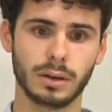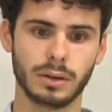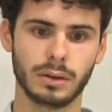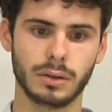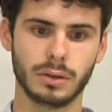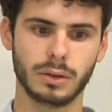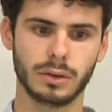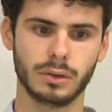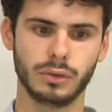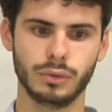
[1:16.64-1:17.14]

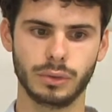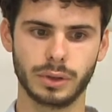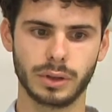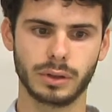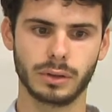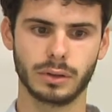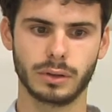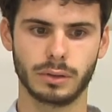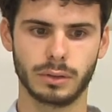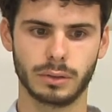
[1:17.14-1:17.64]
uh,
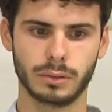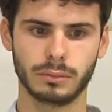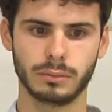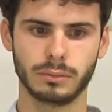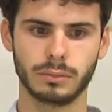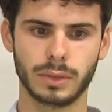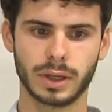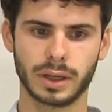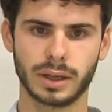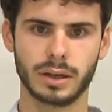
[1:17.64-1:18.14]
doing
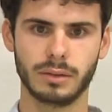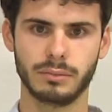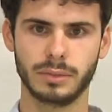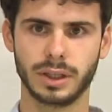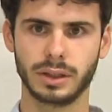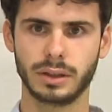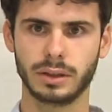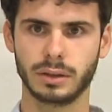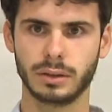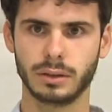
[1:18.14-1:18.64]
um,
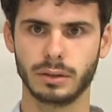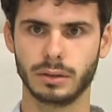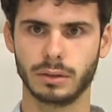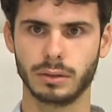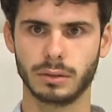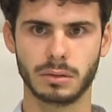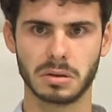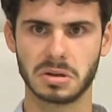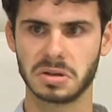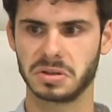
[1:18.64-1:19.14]
academic
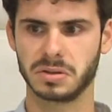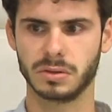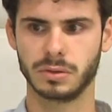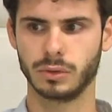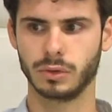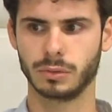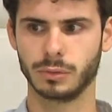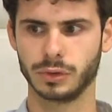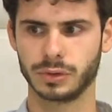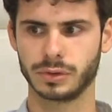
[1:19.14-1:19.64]
as a
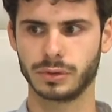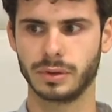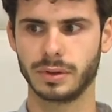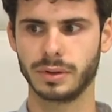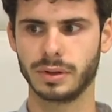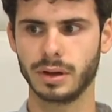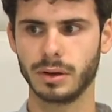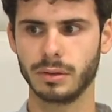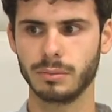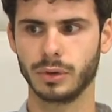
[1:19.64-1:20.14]
normal
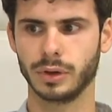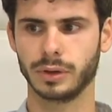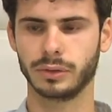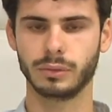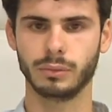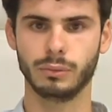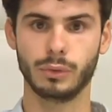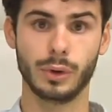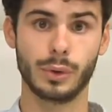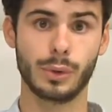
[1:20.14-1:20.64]
student there
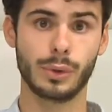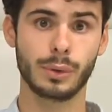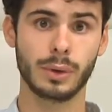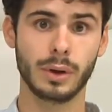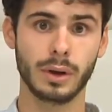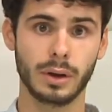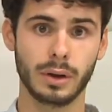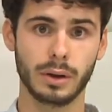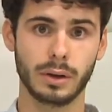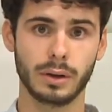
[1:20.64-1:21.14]
but with
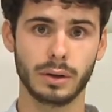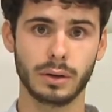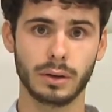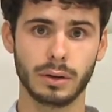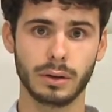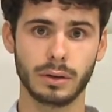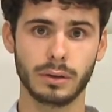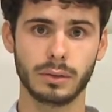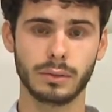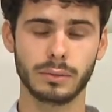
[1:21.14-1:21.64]

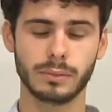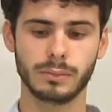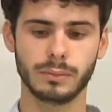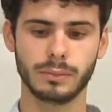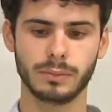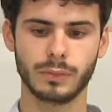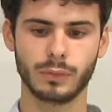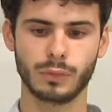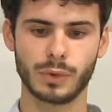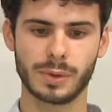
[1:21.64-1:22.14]
um,
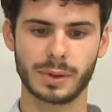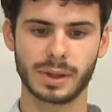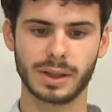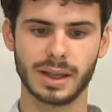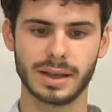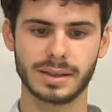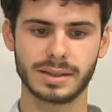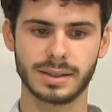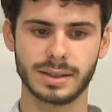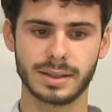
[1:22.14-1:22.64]
with
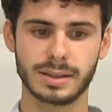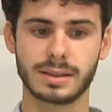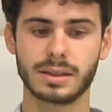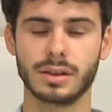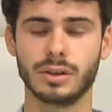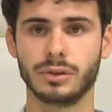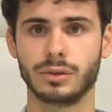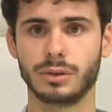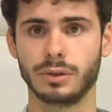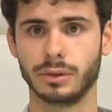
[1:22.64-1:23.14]
classes
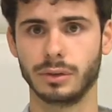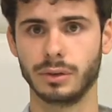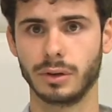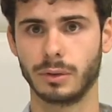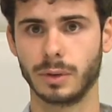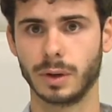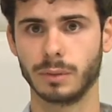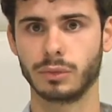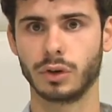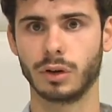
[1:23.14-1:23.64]
centered
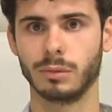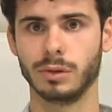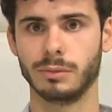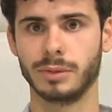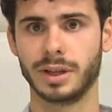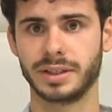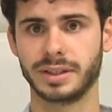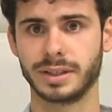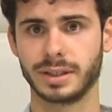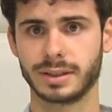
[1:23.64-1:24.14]
around
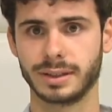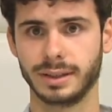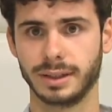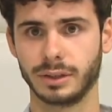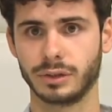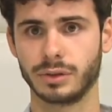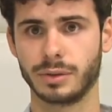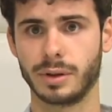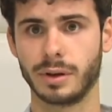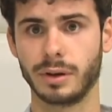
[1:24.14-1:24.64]
problematics
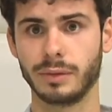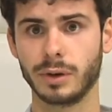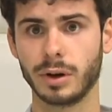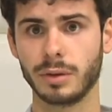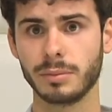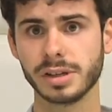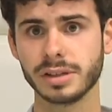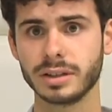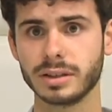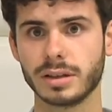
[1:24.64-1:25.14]
linked to the
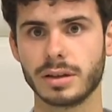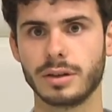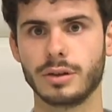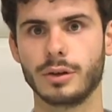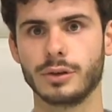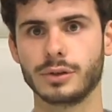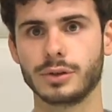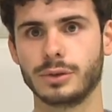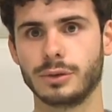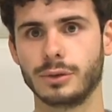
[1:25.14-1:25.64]
environment and
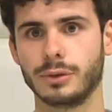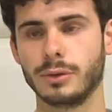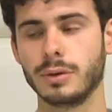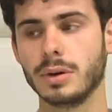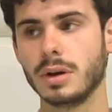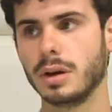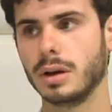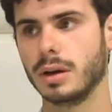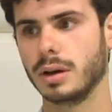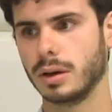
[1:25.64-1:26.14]
also
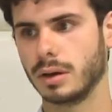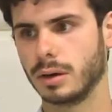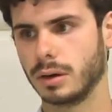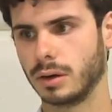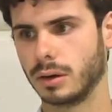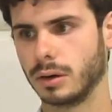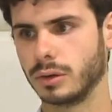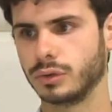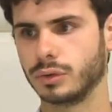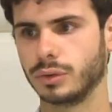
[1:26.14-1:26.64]

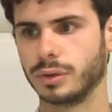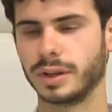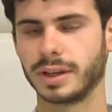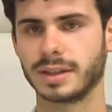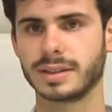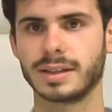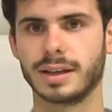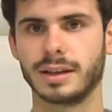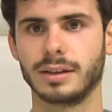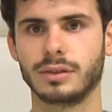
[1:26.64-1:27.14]
uh, to an
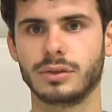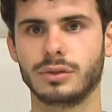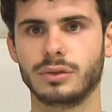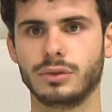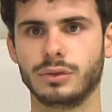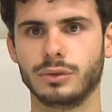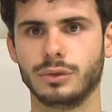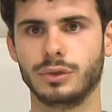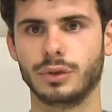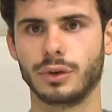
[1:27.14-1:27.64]
extent
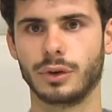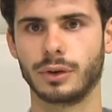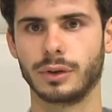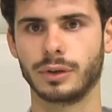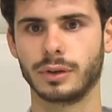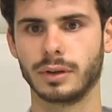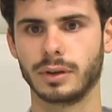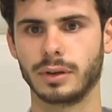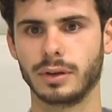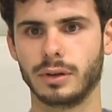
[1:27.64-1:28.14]
to
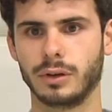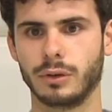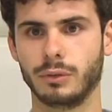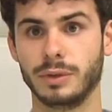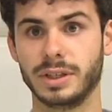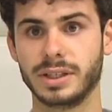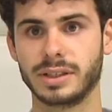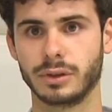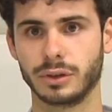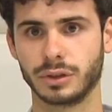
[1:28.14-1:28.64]
join a
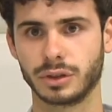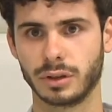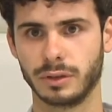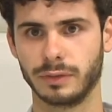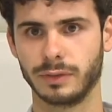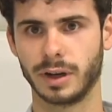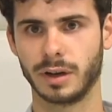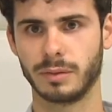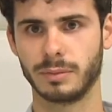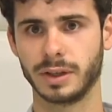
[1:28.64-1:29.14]
research
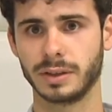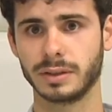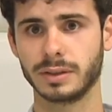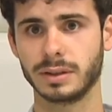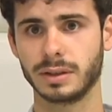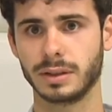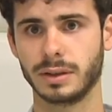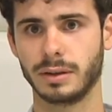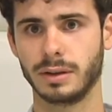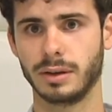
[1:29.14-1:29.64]

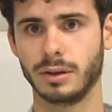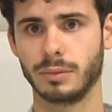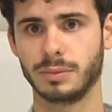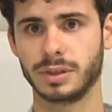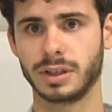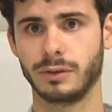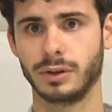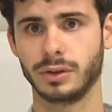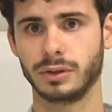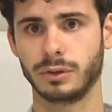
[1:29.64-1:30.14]
environment in the
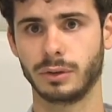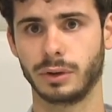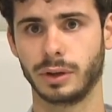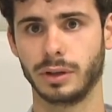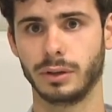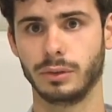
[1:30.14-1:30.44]
observatory